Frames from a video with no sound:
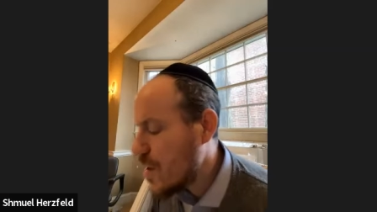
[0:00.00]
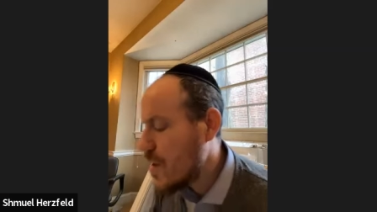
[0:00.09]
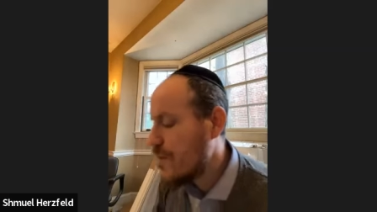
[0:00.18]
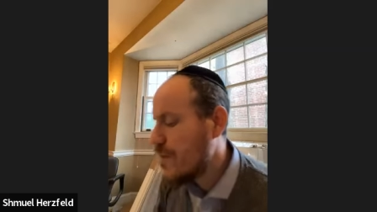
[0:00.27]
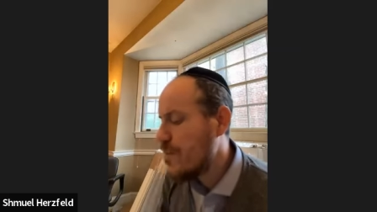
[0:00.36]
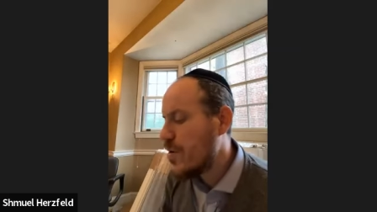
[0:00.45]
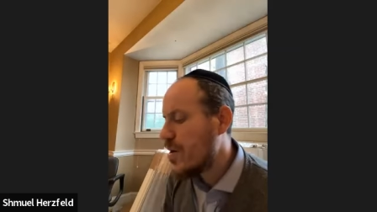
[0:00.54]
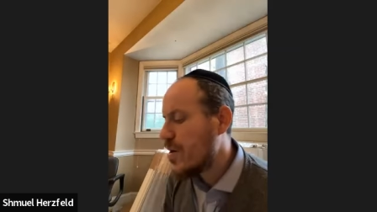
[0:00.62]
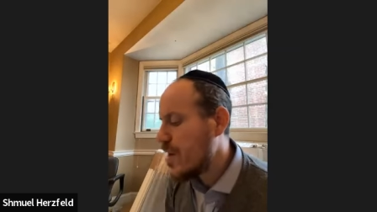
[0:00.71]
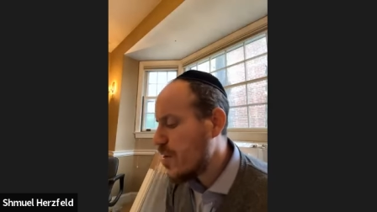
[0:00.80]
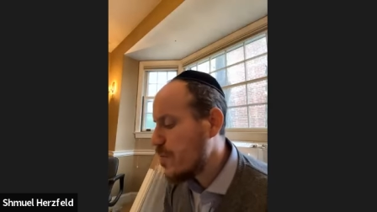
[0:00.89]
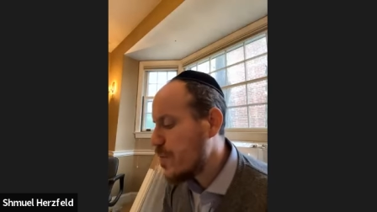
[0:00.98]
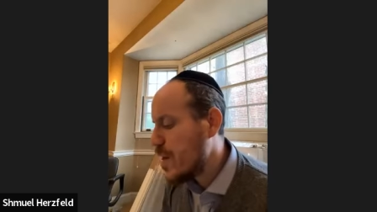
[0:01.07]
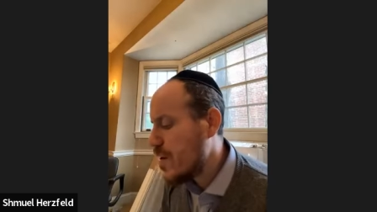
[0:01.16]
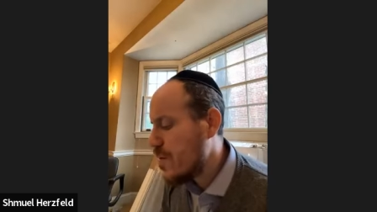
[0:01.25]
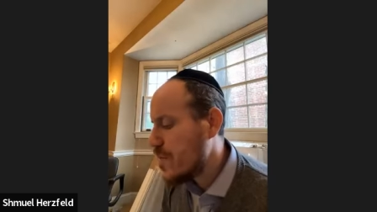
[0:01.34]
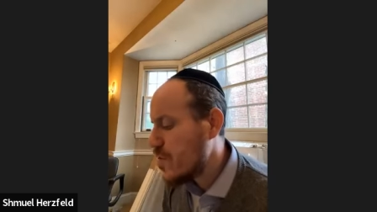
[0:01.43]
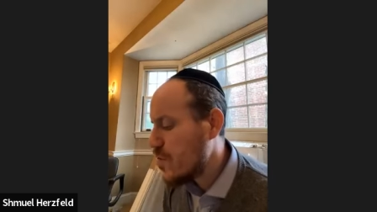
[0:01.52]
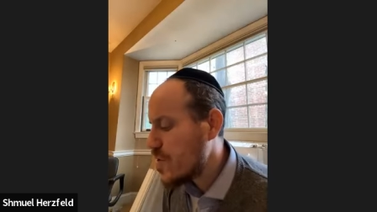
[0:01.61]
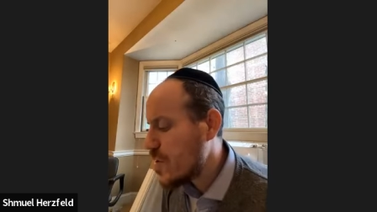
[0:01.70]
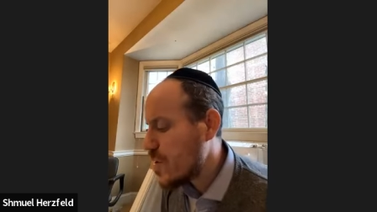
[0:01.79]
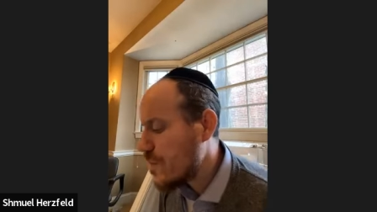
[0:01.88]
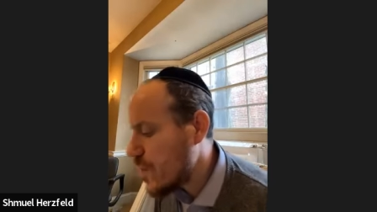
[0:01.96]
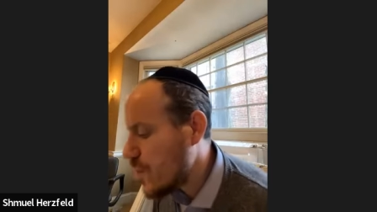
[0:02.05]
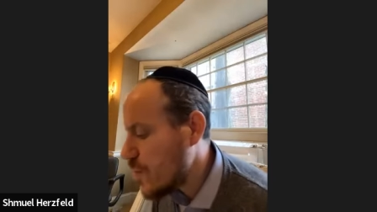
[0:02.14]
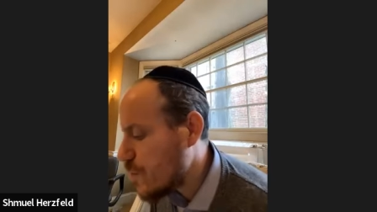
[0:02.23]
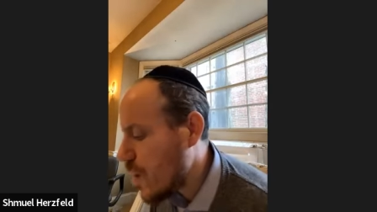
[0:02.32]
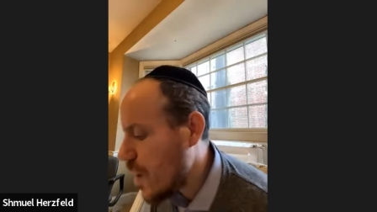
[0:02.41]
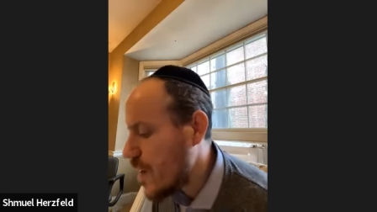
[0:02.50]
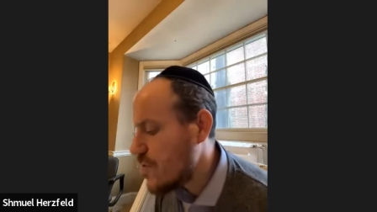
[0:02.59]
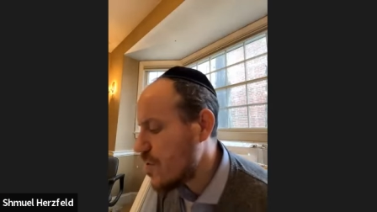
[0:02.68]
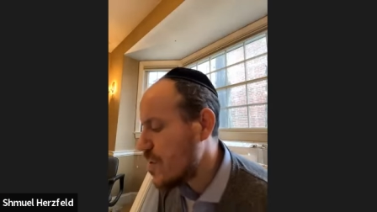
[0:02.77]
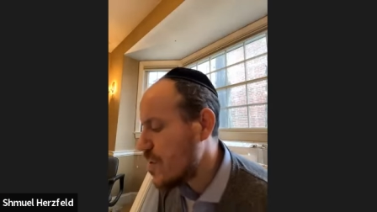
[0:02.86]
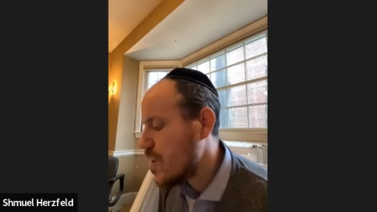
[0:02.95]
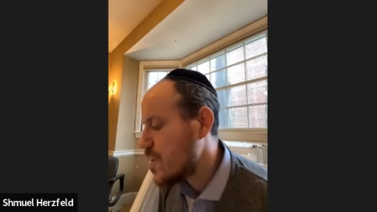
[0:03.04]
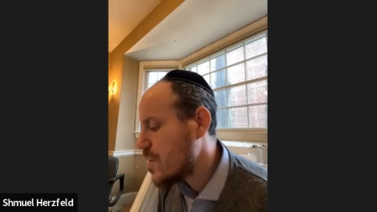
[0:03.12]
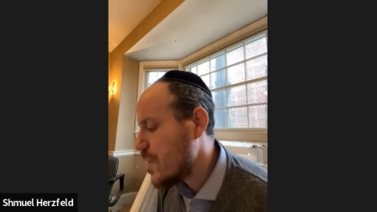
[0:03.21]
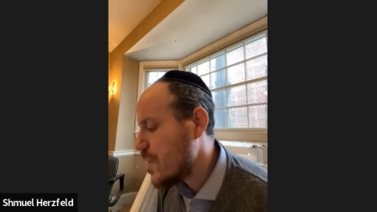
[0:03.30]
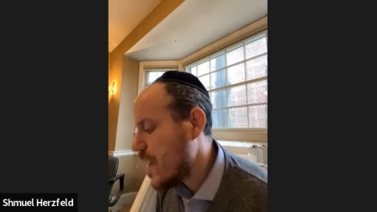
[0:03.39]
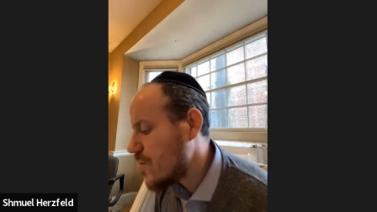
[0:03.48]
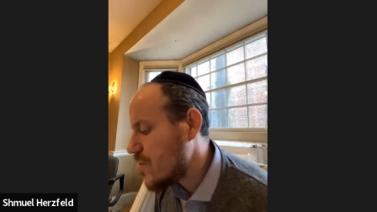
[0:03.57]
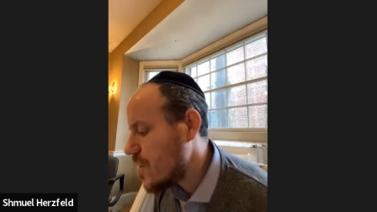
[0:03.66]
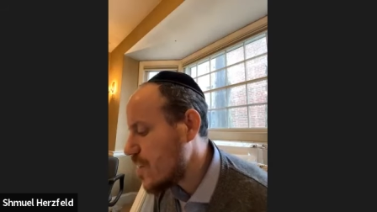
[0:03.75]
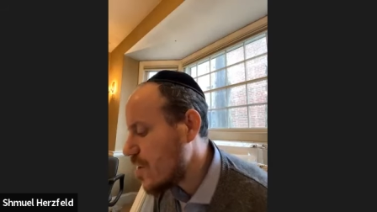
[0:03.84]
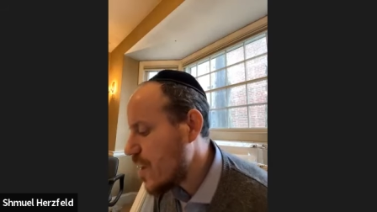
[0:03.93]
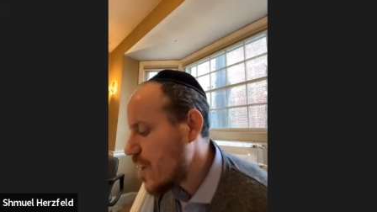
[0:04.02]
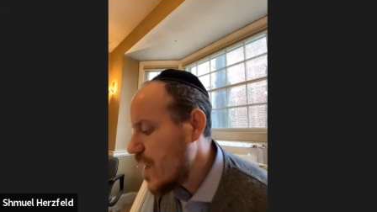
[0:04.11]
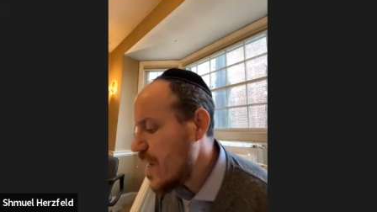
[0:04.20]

if he put a little bit of manure into the field prior to the sabbatical year,